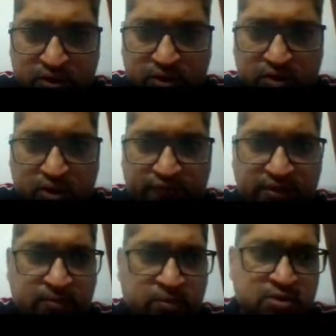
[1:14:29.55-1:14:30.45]
or
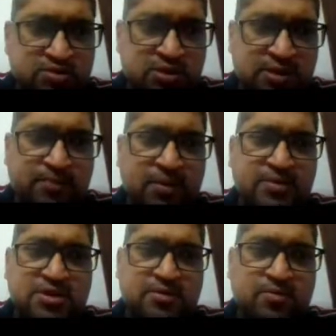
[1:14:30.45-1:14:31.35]
orphan blocks in the
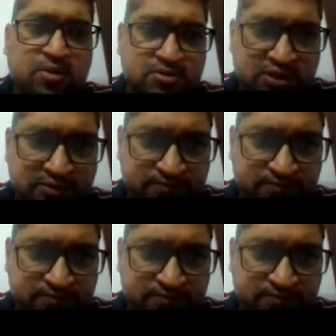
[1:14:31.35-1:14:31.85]
permission blockchain,